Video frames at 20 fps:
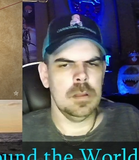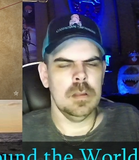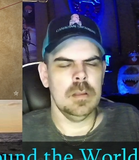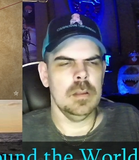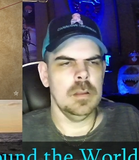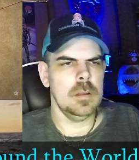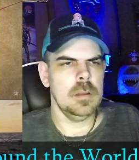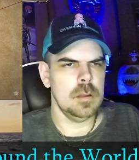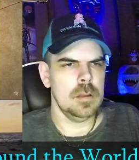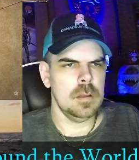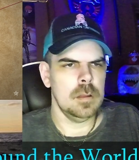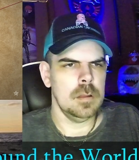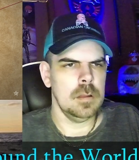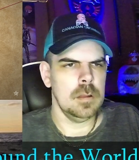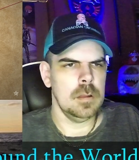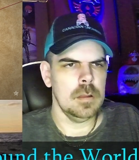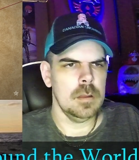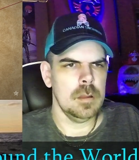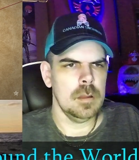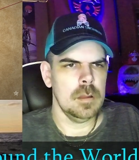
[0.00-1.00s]

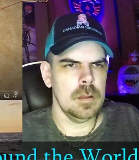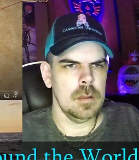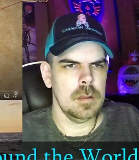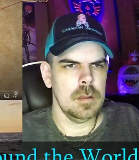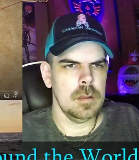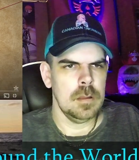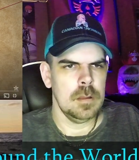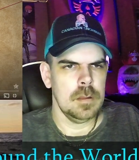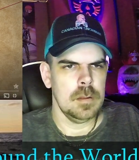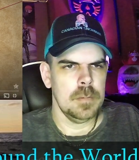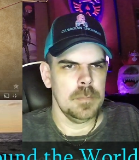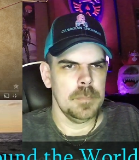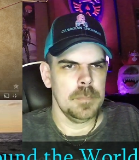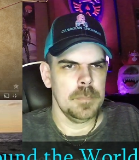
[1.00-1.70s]
Nobody speaks.